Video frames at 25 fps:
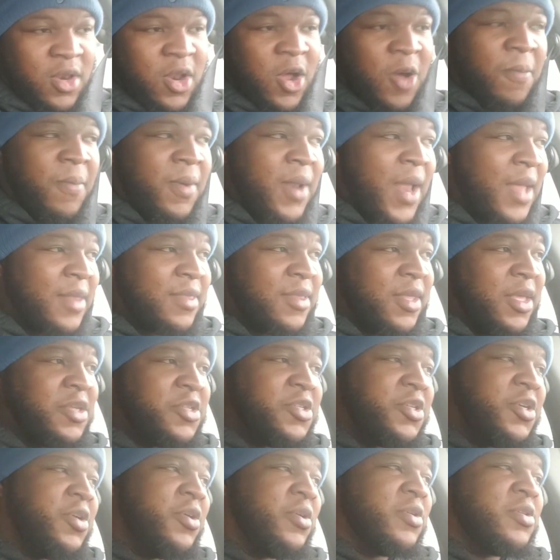You know, but I
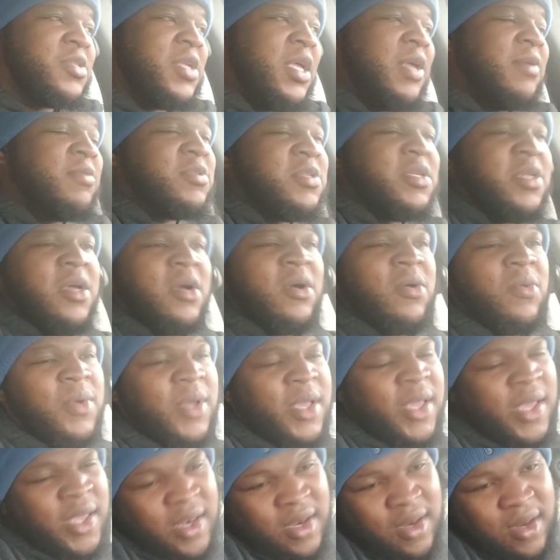think Shakur Stevenson
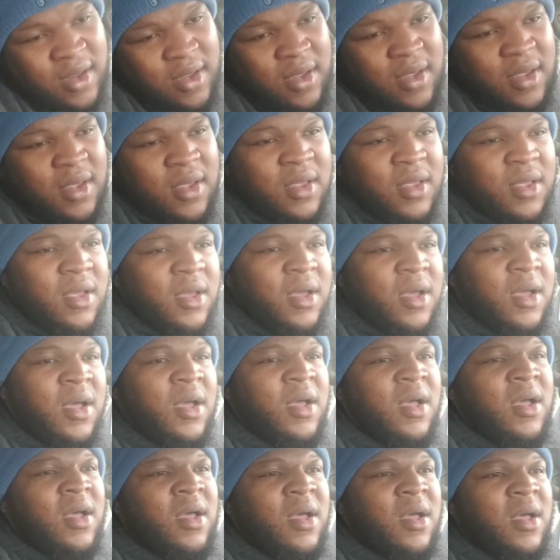gonna win.
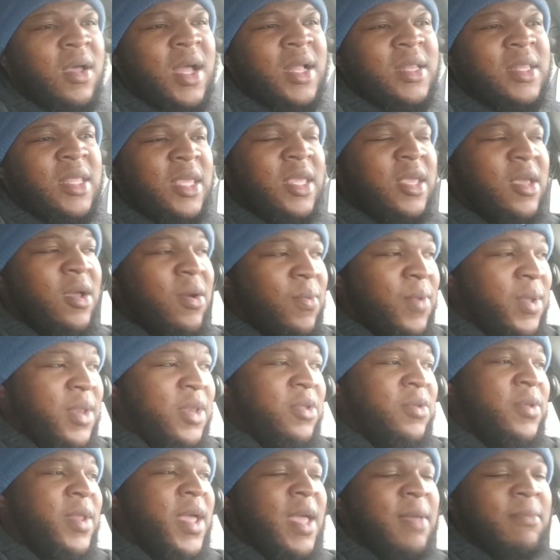I think he gonna
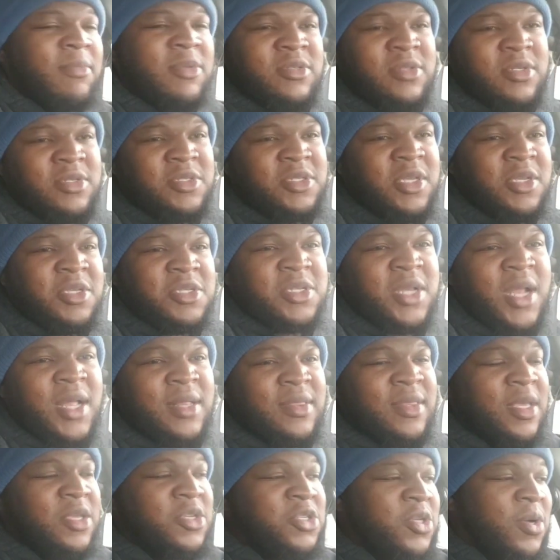win a unanimous decision.
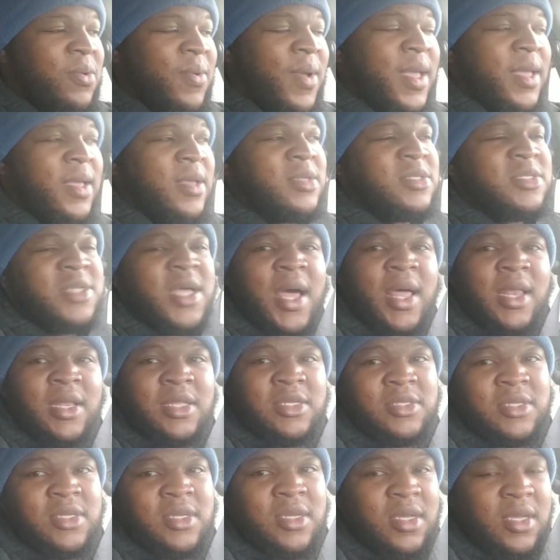I think Joet
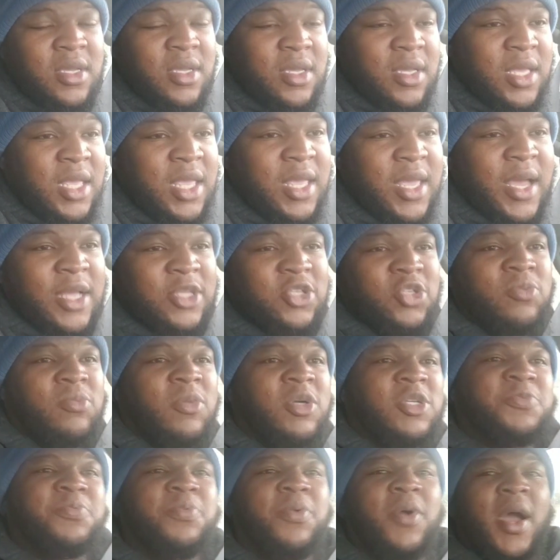Gonzalez, he got
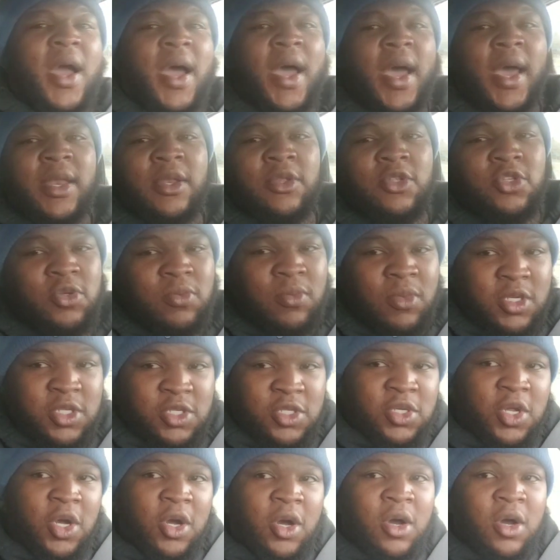too much pride and too much